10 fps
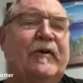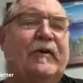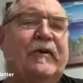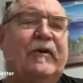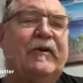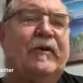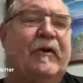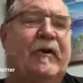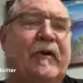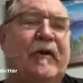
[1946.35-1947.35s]
to
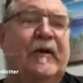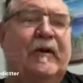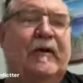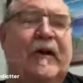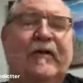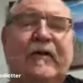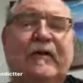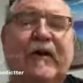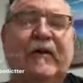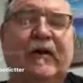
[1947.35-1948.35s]
your glassing
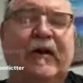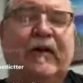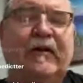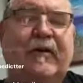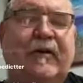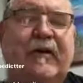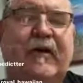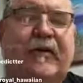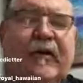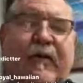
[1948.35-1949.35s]
technique,
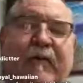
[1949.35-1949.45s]
how you